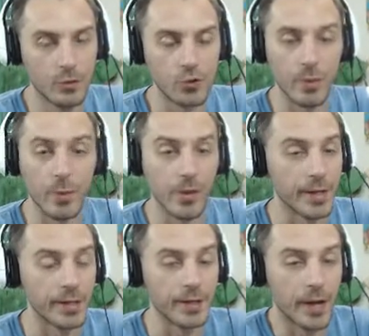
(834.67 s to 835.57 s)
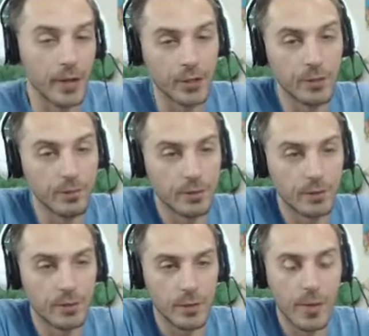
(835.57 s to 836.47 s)
Just remember that
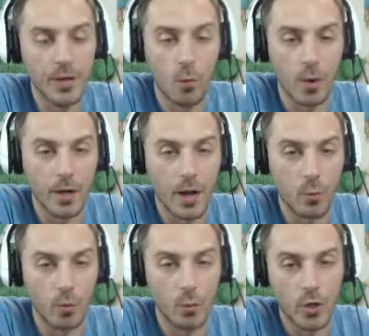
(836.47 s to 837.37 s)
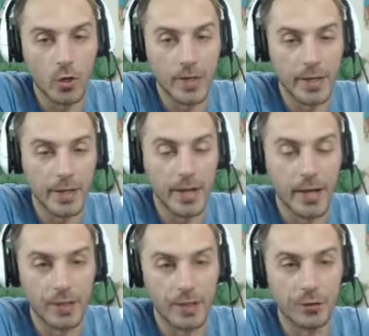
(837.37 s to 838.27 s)
depending on what cards I get,
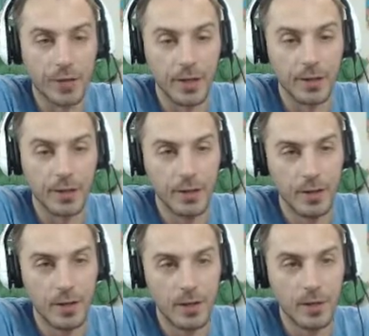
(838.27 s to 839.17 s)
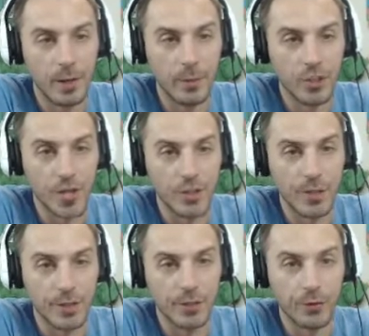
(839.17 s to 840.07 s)
I can still get a Machamp, and
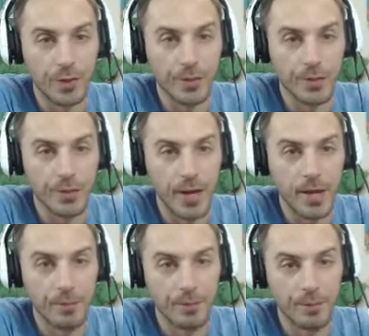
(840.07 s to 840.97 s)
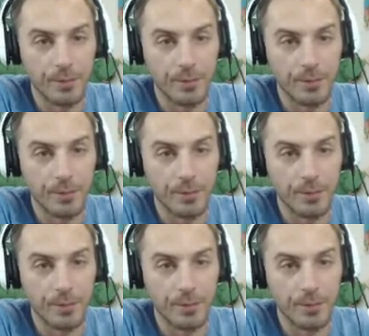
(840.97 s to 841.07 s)
I can still end this game.